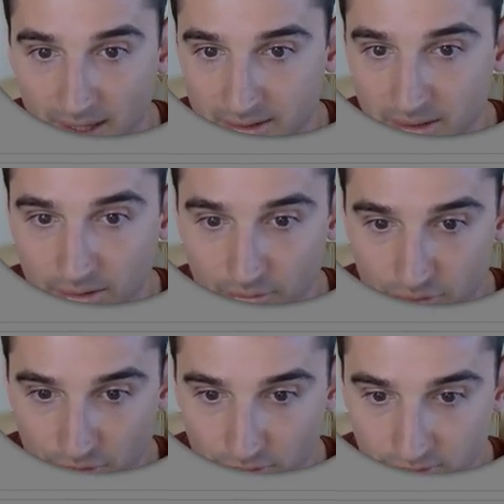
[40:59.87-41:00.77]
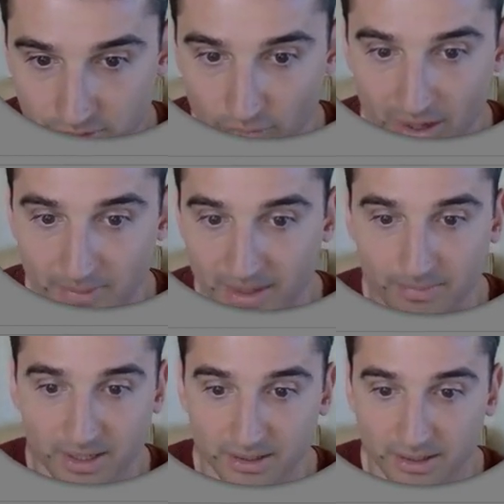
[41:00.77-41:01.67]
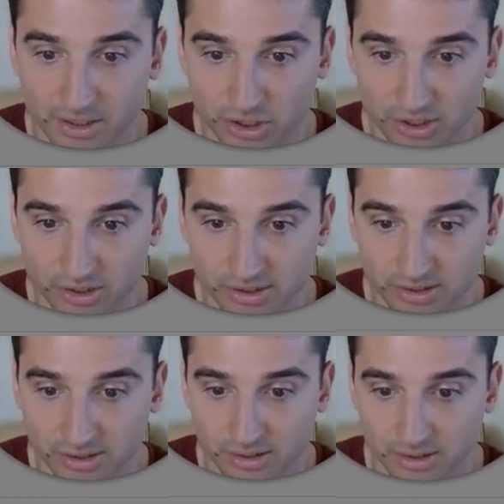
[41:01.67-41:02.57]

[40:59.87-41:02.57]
I think looks good. So I'm not making any changes.